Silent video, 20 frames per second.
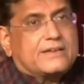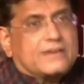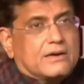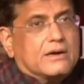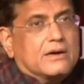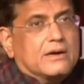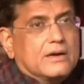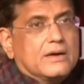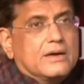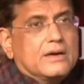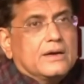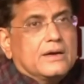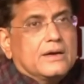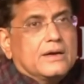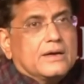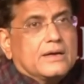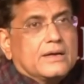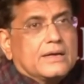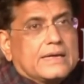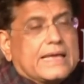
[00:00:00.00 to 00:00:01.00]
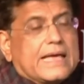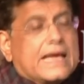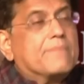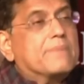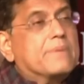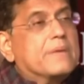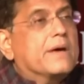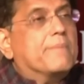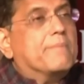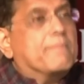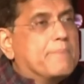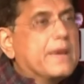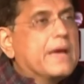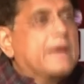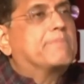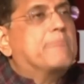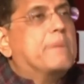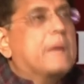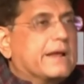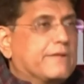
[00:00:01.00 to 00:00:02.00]
sector can be a
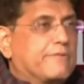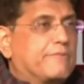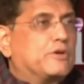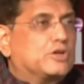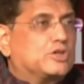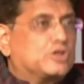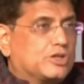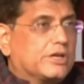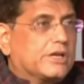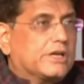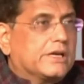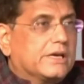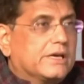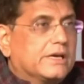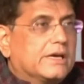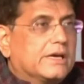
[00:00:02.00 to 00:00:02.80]
big beneficiary.